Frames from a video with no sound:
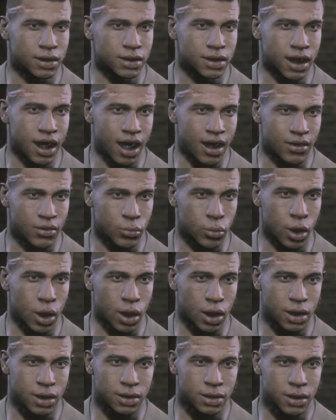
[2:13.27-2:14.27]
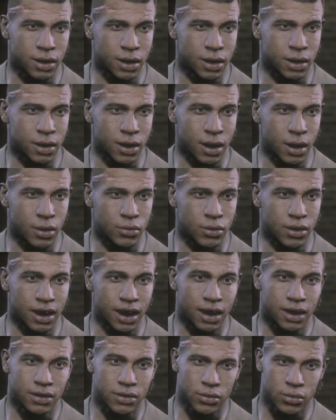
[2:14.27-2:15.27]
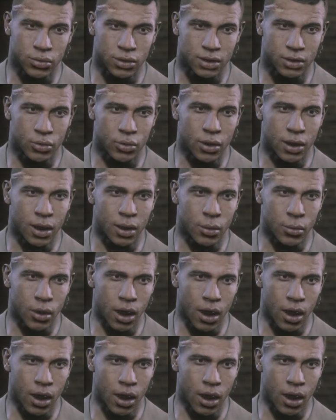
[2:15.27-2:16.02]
racket bosses, you have to make the decision